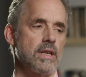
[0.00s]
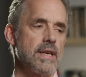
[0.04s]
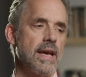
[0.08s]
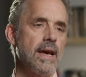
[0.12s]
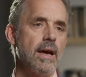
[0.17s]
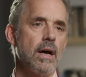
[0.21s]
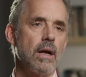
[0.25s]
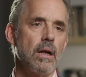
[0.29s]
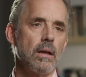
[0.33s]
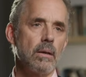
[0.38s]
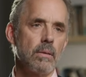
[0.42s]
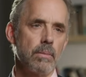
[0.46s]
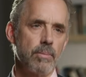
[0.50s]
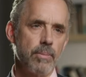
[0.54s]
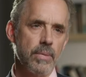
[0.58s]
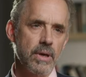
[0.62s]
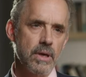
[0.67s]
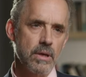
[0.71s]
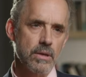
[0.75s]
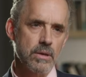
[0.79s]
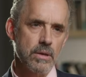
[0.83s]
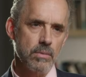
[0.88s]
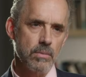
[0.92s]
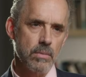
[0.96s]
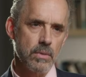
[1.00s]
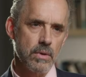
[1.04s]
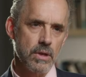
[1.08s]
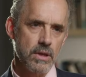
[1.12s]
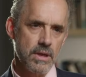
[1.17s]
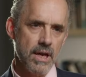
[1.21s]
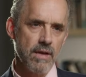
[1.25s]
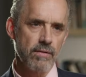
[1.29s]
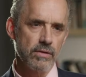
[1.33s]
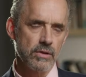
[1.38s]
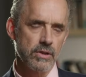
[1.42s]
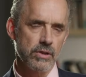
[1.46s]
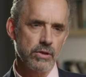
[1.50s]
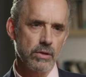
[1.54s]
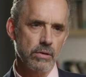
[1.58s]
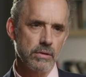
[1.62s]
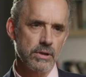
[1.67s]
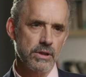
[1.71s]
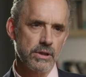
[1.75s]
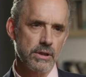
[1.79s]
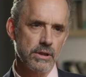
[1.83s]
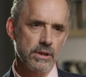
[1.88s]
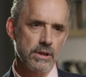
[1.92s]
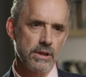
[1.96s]
tell because the devil's
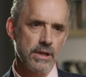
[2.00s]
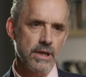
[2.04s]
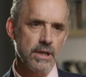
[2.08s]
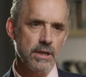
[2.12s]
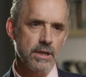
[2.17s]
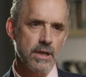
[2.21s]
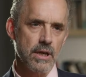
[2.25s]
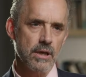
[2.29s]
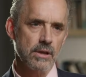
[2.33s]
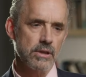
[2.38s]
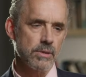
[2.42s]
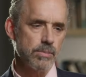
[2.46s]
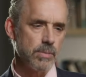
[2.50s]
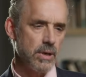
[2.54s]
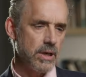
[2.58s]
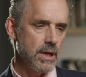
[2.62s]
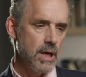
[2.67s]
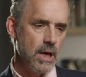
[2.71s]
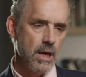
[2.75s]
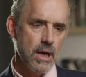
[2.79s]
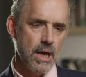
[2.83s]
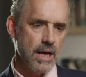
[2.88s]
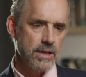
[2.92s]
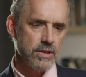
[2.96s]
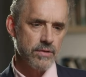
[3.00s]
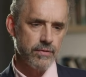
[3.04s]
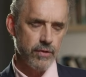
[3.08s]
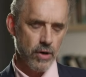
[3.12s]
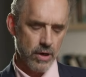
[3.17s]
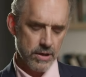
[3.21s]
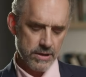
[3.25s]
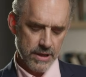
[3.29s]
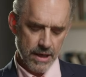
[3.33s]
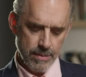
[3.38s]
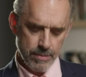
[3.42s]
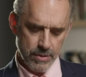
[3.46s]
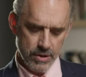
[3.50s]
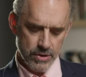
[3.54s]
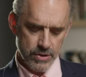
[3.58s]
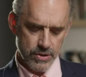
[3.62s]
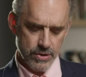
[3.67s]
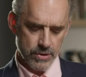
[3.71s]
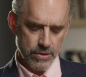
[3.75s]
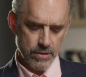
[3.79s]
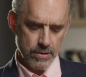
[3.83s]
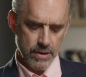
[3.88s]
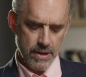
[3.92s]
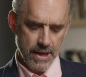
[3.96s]
always in the details, but as far as I'm
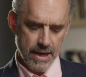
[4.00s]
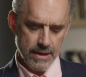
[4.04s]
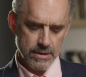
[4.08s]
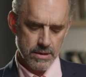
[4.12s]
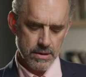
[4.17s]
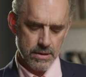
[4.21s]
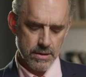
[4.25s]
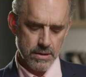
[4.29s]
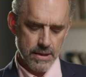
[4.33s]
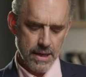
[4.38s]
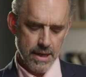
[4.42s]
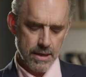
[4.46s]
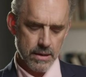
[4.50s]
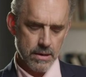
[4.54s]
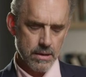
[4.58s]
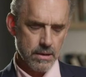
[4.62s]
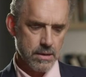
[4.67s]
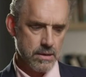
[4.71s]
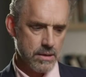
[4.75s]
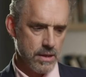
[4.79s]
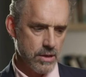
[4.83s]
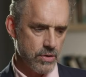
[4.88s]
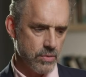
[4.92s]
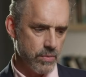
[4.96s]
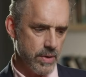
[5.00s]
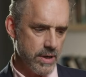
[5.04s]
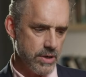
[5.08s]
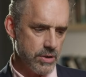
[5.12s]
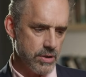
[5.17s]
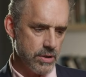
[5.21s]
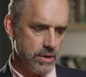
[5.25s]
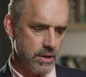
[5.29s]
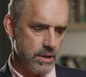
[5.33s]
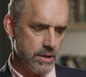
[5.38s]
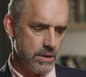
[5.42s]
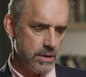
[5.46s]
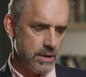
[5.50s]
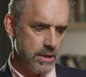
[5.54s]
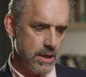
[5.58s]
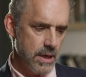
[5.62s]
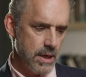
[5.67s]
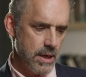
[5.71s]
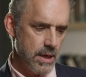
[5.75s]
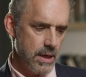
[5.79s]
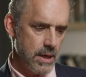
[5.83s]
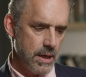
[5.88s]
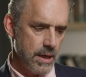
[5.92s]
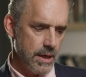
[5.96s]
concerned, that situation
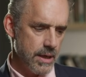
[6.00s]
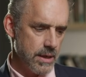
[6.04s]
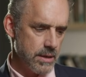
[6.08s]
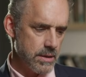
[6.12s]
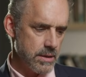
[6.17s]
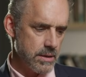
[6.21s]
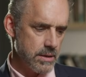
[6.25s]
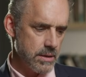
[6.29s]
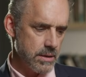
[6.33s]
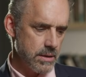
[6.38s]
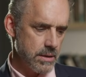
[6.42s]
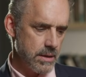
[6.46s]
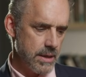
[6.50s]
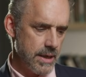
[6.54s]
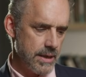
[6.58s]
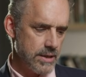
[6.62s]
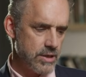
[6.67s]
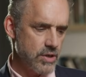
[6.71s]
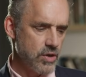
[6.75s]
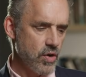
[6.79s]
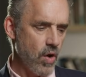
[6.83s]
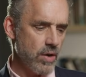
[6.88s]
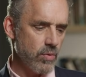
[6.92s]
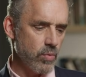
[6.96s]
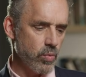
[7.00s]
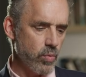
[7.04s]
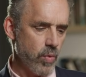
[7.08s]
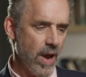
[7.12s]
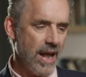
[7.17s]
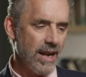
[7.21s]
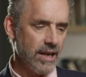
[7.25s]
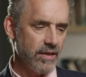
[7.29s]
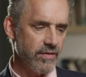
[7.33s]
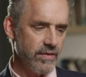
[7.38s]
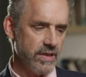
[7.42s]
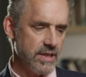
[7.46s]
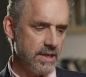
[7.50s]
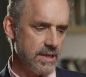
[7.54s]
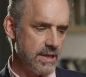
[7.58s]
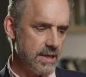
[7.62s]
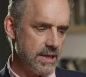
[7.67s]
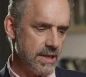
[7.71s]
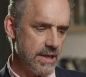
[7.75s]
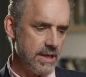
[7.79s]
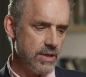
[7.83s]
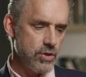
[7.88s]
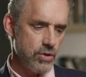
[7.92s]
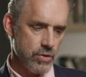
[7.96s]
it's not relevant to
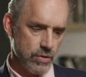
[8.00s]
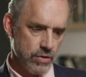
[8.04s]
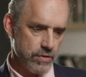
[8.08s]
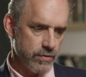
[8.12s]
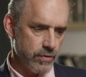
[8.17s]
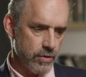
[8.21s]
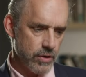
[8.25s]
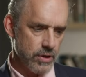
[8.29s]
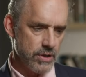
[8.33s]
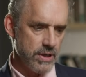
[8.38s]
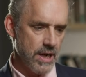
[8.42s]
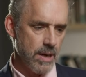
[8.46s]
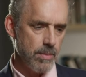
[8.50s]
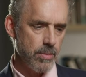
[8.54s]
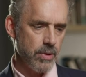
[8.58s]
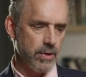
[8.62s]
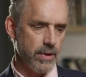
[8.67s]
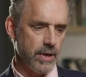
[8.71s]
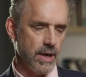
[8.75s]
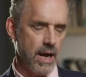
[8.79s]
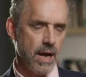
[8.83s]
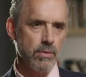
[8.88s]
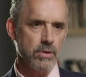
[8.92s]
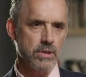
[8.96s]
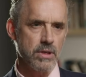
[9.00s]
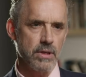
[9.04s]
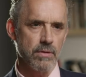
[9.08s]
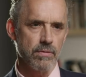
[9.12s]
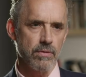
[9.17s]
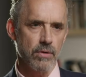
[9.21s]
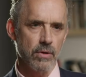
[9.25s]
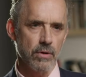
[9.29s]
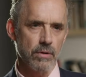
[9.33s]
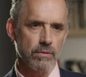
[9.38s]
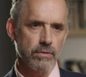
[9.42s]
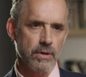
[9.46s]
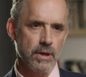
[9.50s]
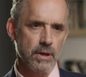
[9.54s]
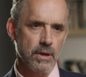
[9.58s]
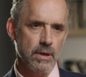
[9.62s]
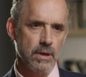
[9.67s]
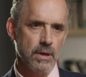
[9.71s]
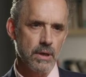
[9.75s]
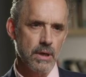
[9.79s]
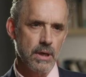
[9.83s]
the issues, for example, that I was involved in.